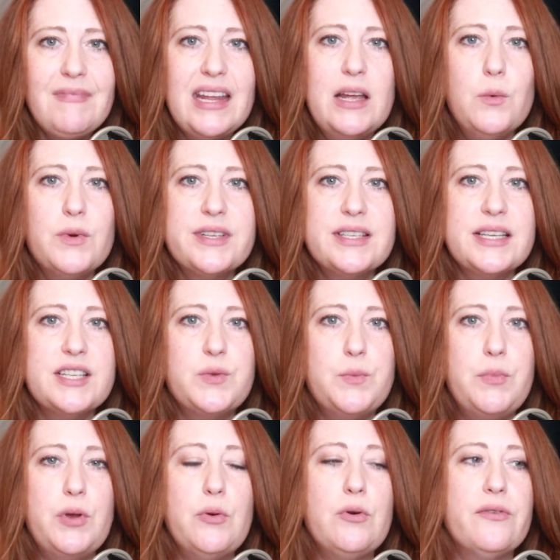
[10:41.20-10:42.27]
it was this
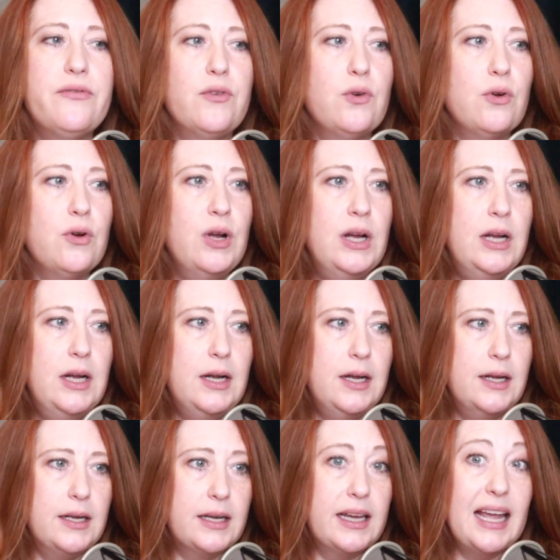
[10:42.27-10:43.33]
beautiful
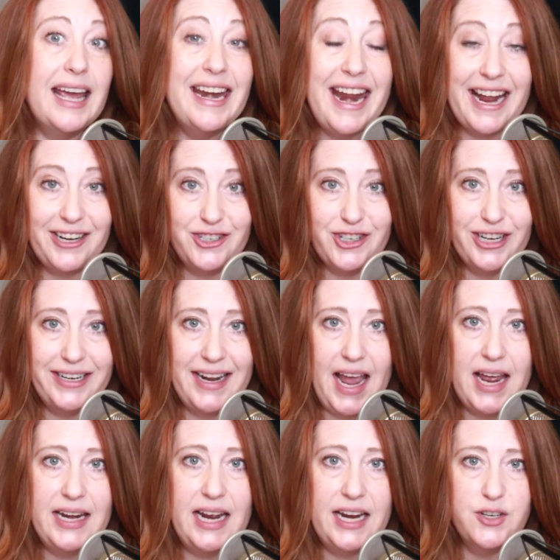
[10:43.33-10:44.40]
connection
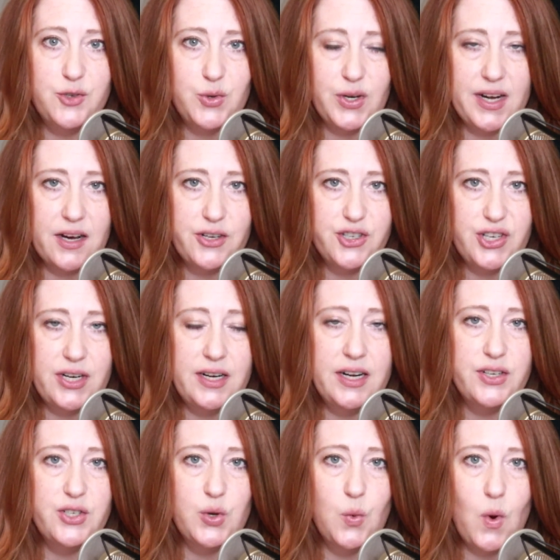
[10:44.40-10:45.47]
and introduction
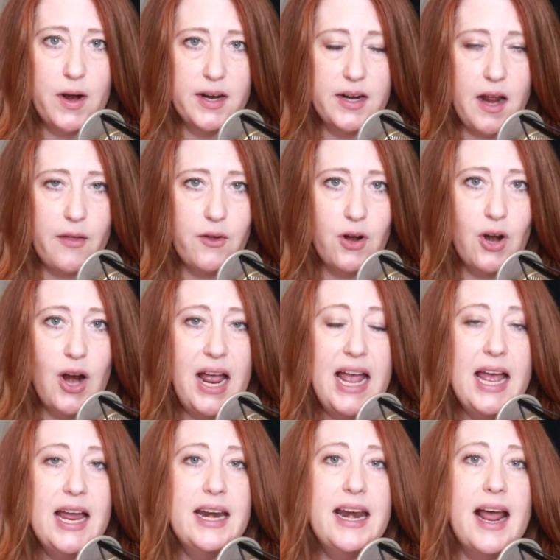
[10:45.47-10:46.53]
to one another.
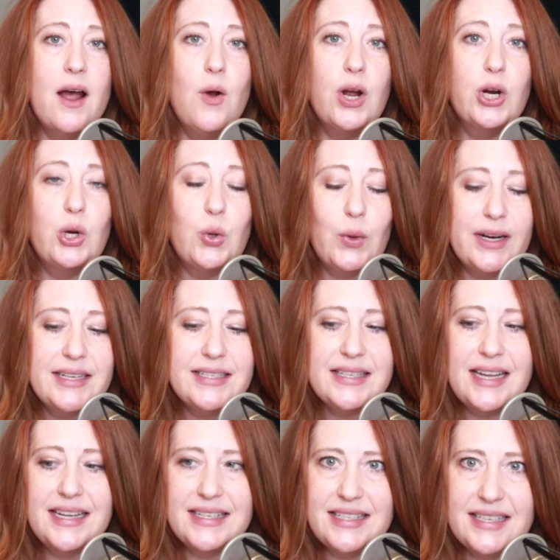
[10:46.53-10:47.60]
Now, Chris
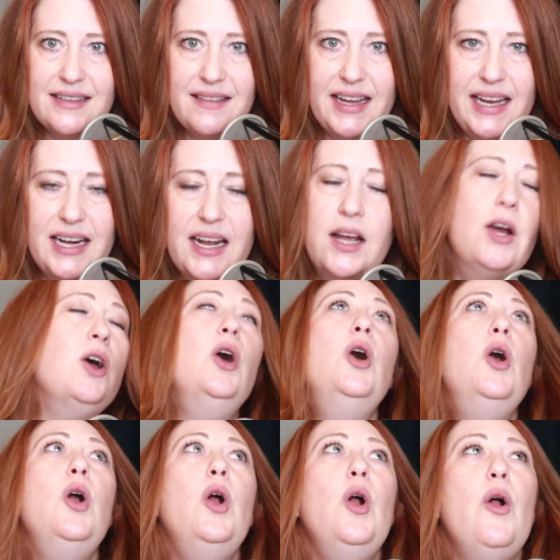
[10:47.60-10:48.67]
and Selena,
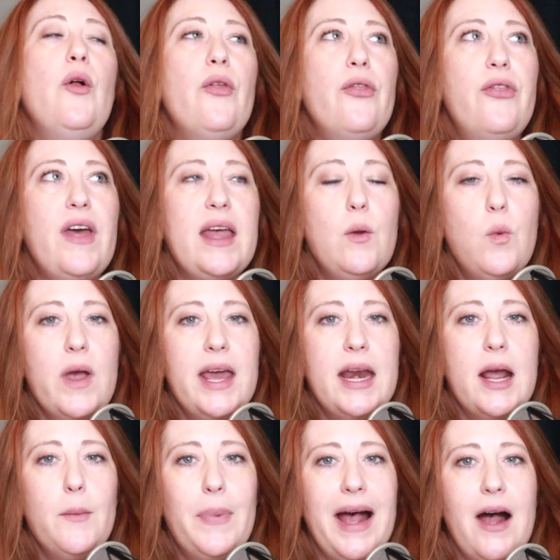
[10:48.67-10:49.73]
they went
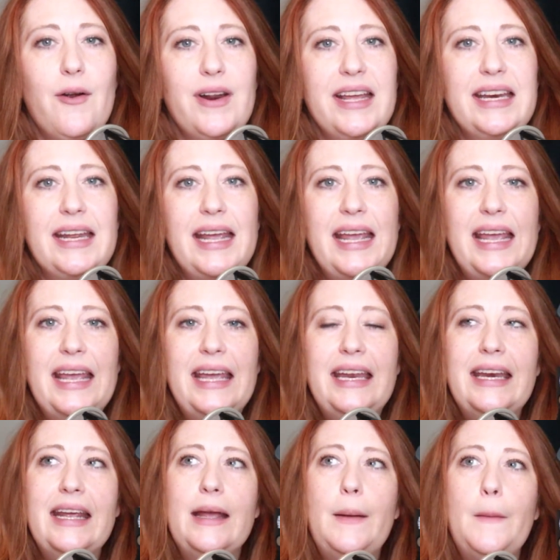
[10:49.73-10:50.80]
about it
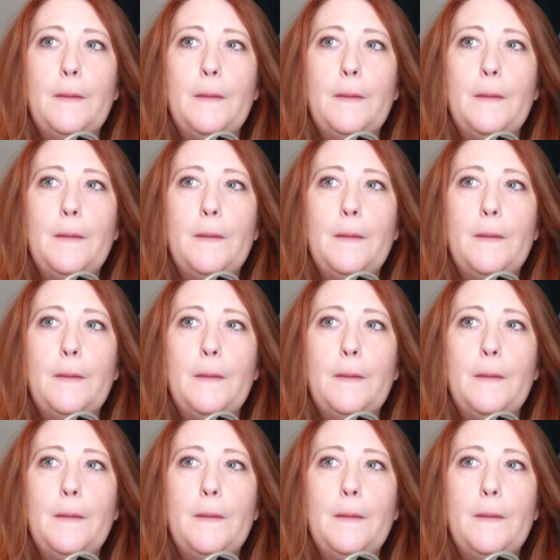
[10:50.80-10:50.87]
in